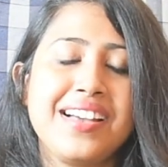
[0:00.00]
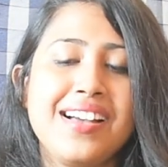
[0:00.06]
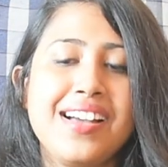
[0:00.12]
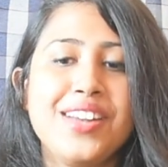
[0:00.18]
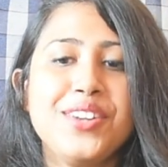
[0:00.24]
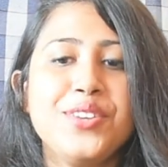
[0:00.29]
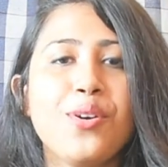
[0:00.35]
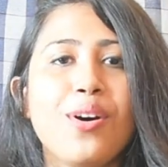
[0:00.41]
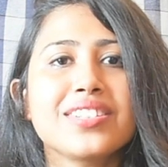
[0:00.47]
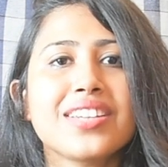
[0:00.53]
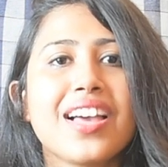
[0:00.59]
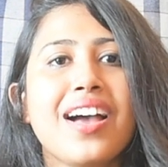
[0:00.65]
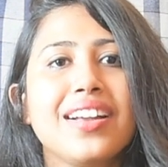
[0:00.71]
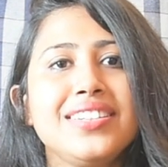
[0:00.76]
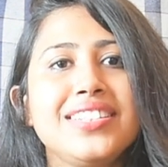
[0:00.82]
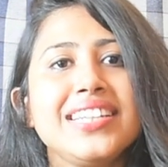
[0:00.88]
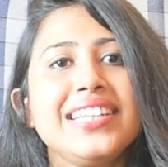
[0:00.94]
not
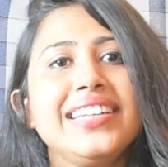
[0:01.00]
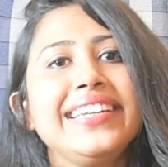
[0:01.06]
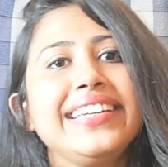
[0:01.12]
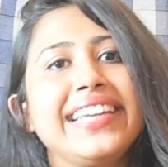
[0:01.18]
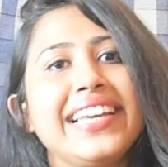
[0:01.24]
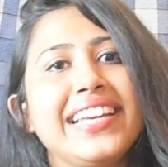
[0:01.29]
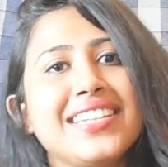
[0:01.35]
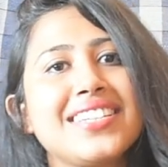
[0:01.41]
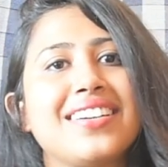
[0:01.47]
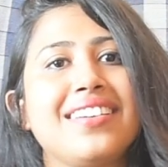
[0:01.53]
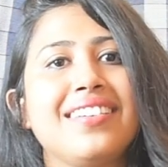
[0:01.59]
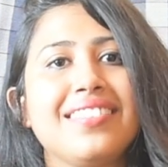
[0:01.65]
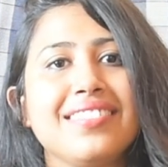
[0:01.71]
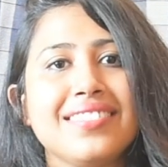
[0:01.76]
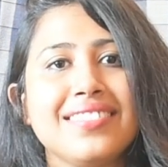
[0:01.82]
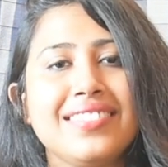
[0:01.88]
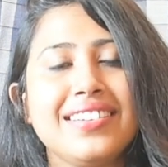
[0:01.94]
until later,
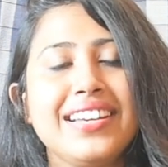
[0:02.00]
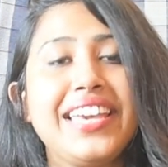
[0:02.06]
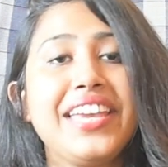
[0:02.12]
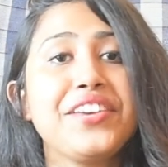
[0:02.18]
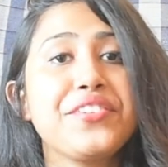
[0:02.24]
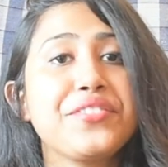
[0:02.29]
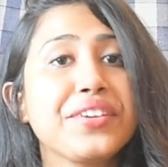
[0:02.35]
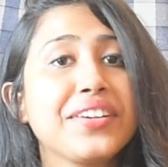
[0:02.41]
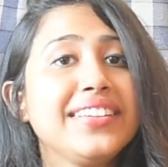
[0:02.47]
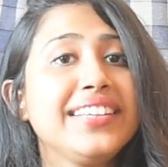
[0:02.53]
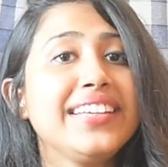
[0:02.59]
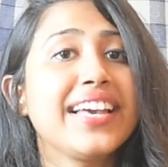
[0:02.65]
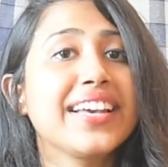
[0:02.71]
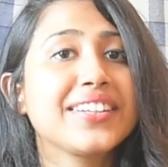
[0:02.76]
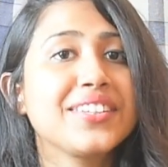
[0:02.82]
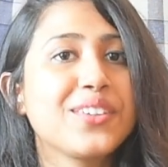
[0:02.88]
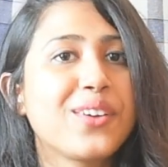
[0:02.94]
he really
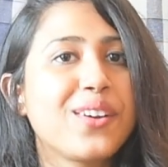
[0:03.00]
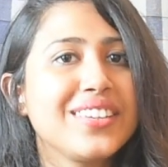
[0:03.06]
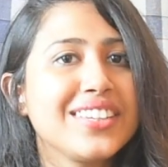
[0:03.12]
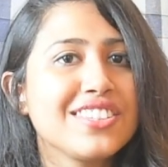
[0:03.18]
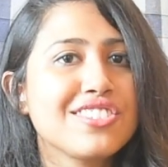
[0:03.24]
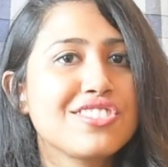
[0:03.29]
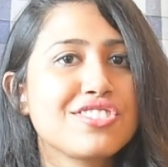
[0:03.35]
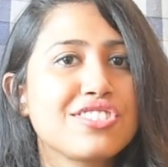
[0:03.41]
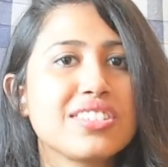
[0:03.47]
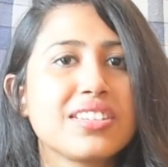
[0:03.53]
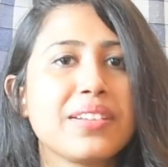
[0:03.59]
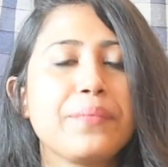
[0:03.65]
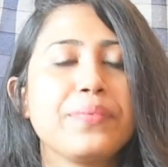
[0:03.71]
acknowledged